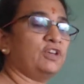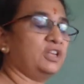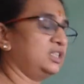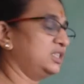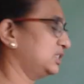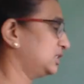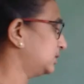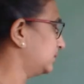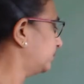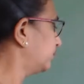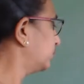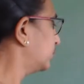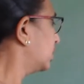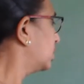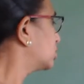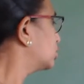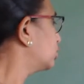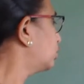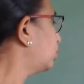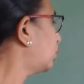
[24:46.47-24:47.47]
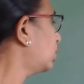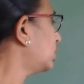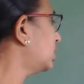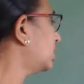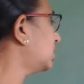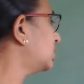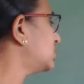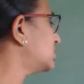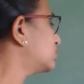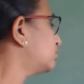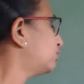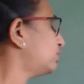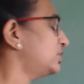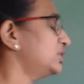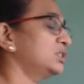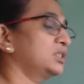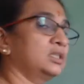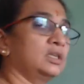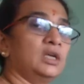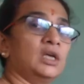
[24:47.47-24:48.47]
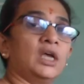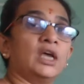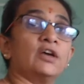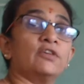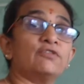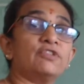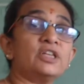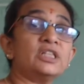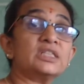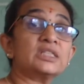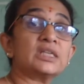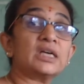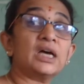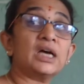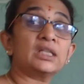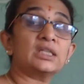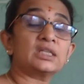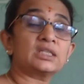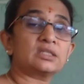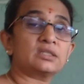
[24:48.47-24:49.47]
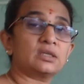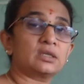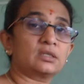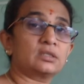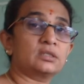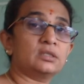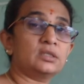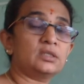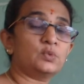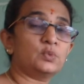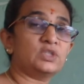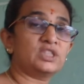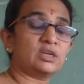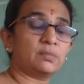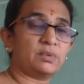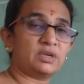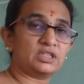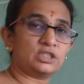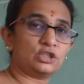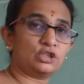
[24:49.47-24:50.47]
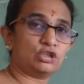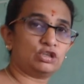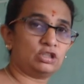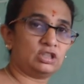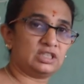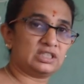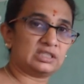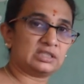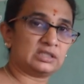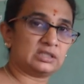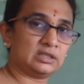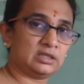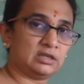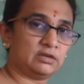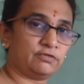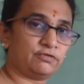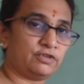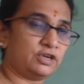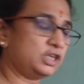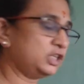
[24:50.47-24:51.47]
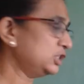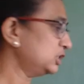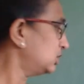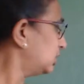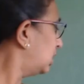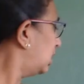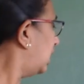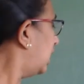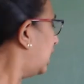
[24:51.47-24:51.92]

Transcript: fins. So what are these fins? Fins are the structures which are present on this fish,